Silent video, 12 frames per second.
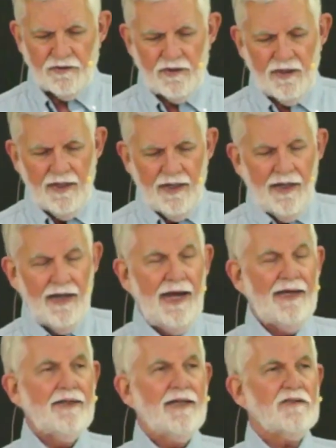And that's a
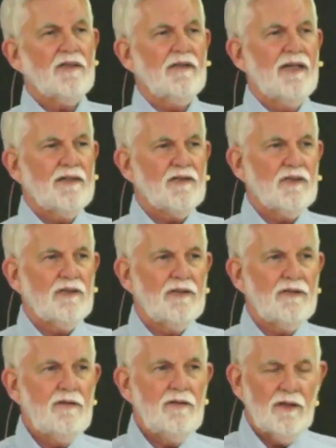lesson to
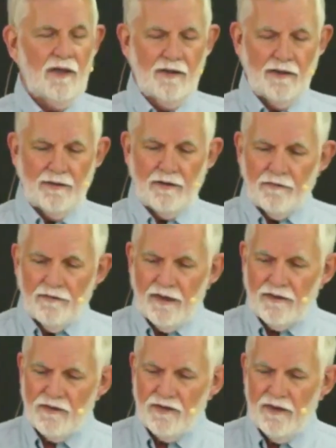all of us.
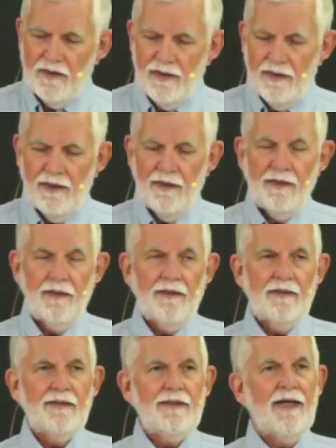
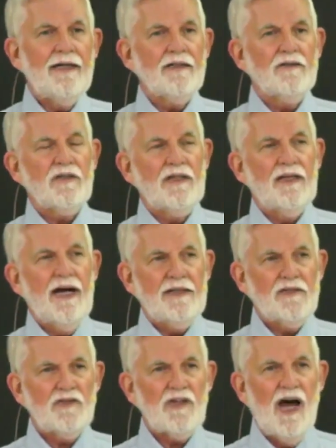Achan said, I saw,